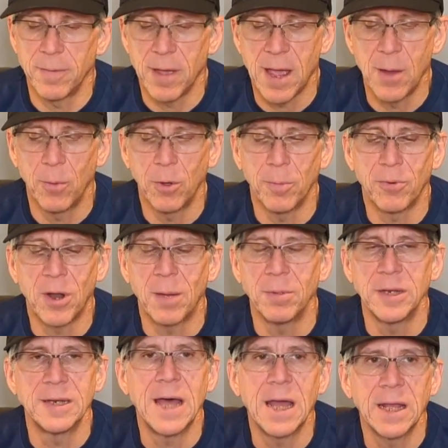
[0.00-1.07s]
I will
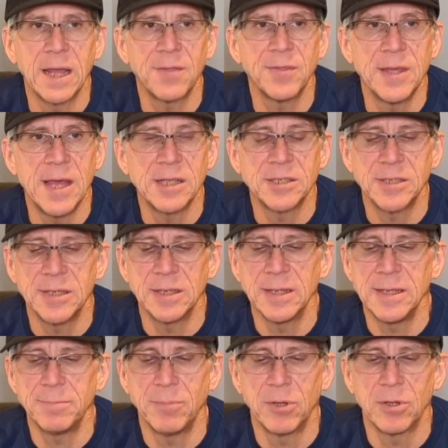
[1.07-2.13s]
probably not get the SC
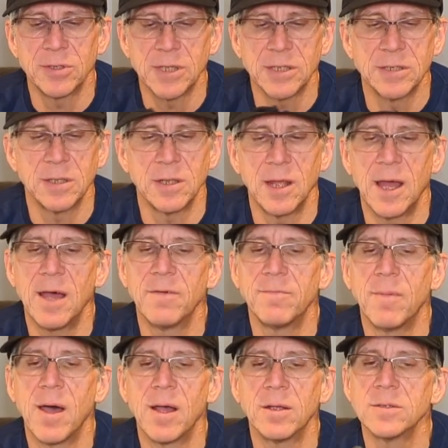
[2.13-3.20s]
Elite because I still have
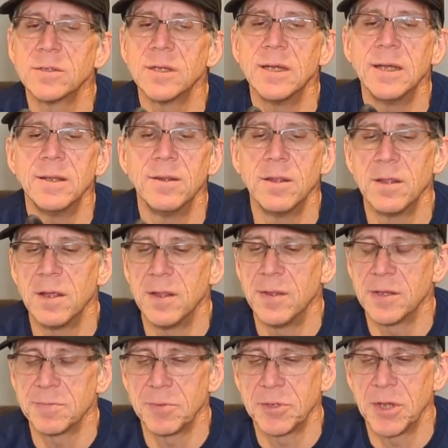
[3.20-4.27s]
miles in
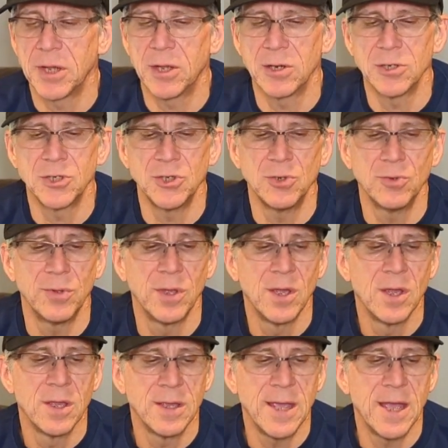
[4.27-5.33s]
this particular shoe.
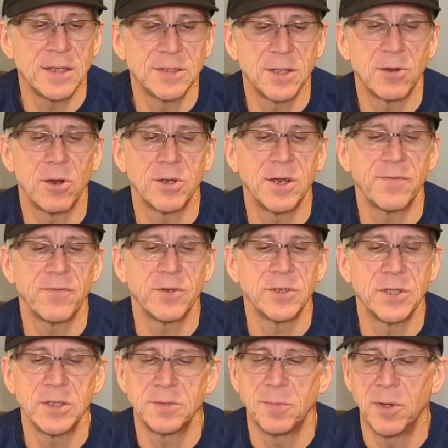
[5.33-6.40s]
Yes, there are
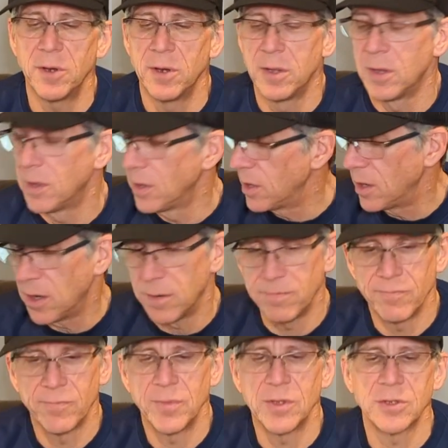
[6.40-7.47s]
differences, but
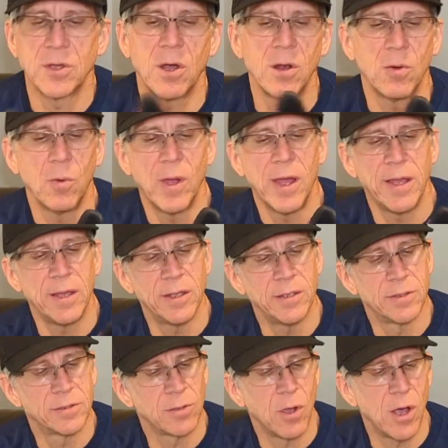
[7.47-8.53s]
this colorway
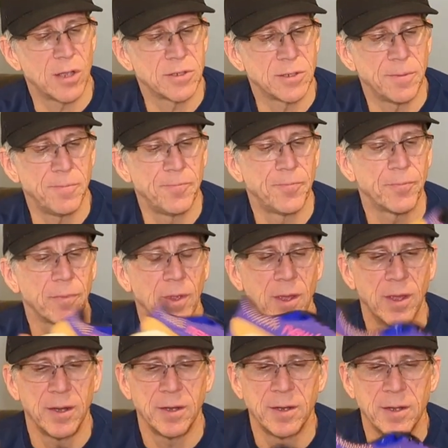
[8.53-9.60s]
is awesome,
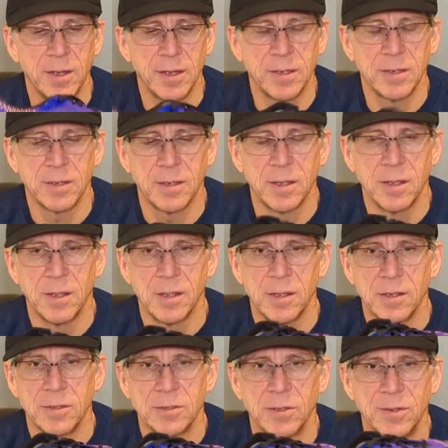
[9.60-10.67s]
and
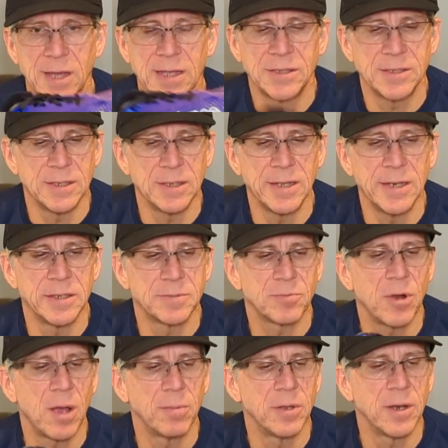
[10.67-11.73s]
so the SC Elite is
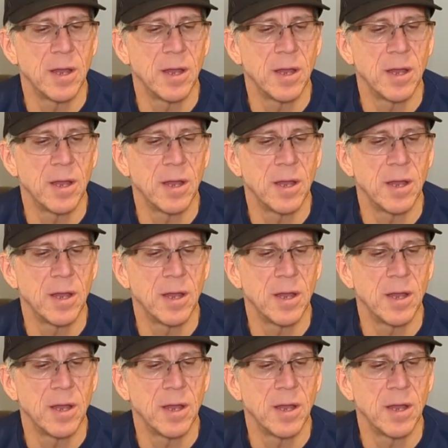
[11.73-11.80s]
probably